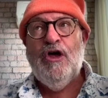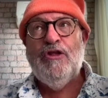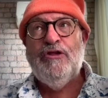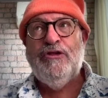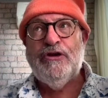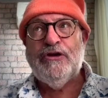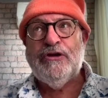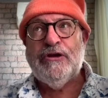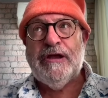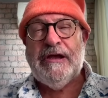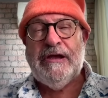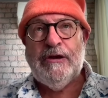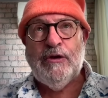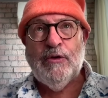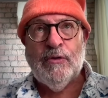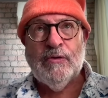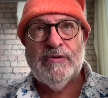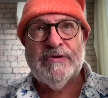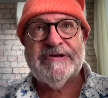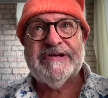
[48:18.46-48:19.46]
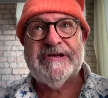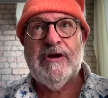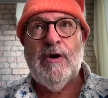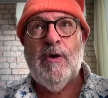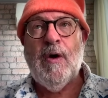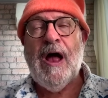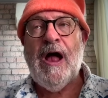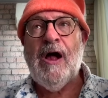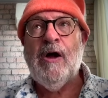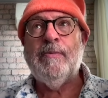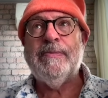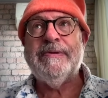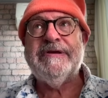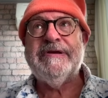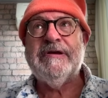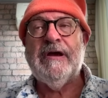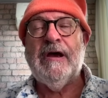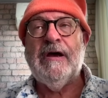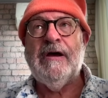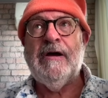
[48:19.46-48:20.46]
that he also
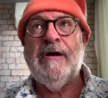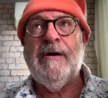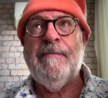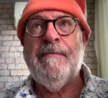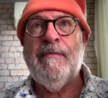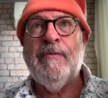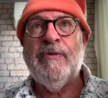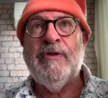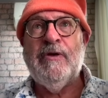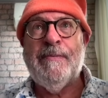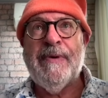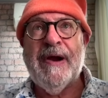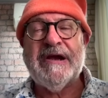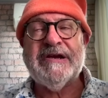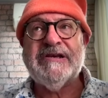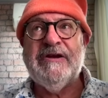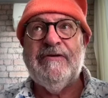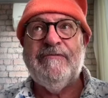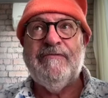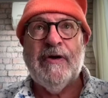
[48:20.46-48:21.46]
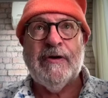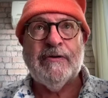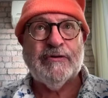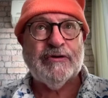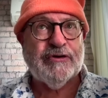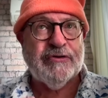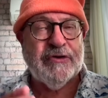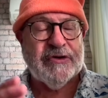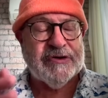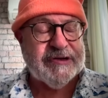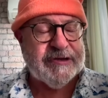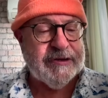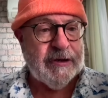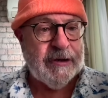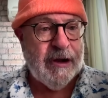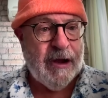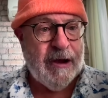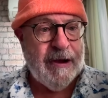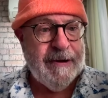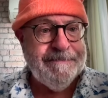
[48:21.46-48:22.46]
helped the Brexit vote cross the
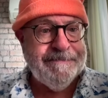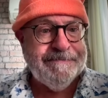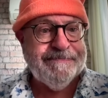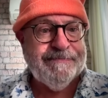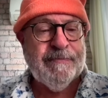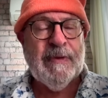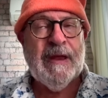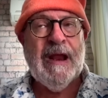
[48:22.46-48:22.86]
line.